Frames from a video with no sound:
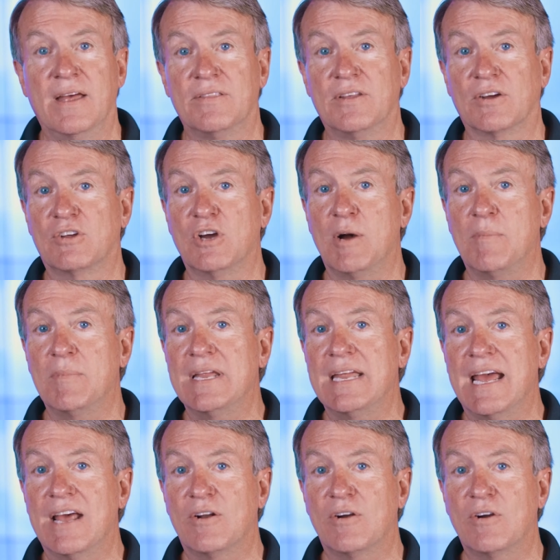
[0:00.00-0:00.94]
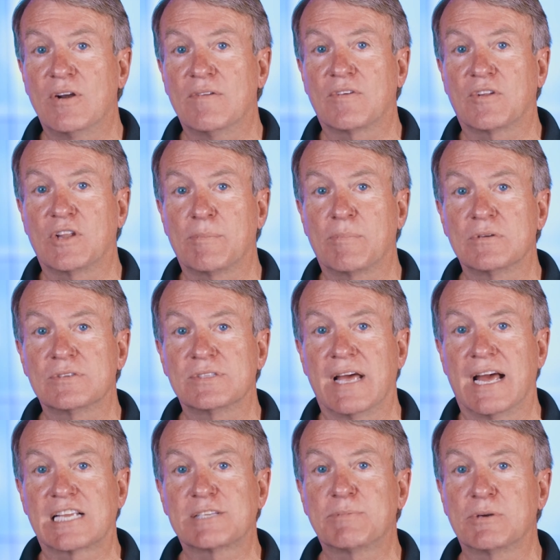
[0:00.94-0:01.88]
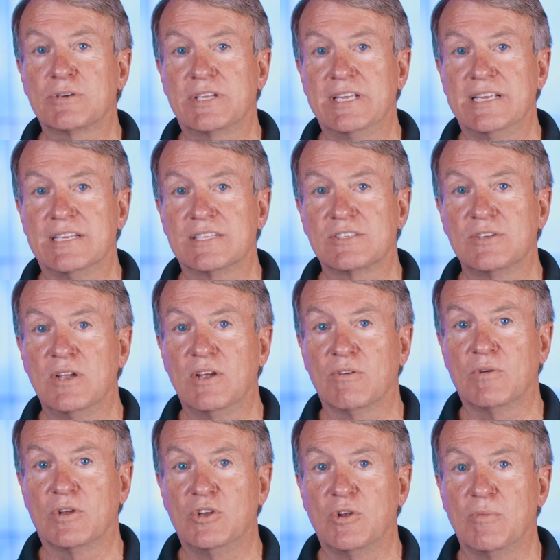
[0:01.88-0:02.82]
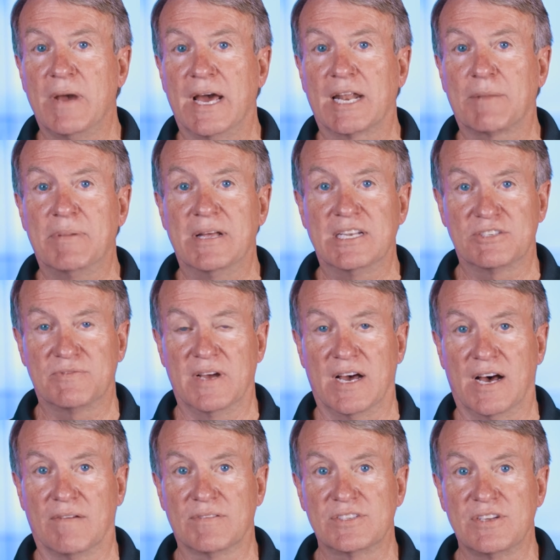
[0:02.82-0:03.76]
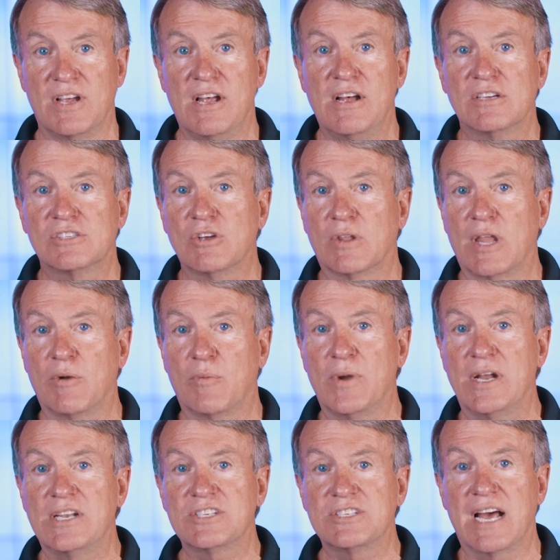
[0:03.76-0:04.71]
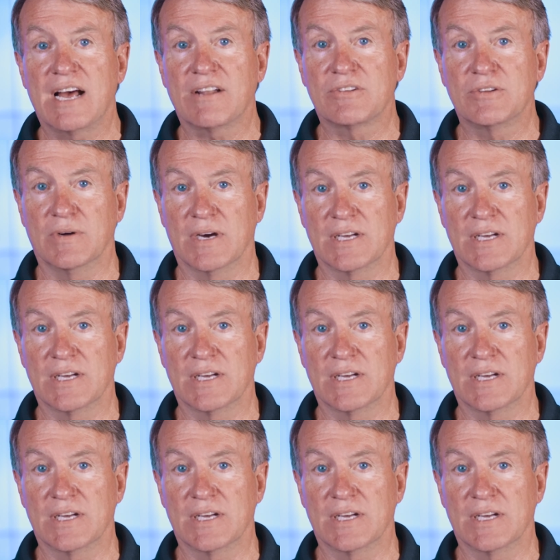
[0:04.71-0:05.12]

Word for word: The company had heard of Clippard's expertise with pneumatic pinch valves, so they reached out to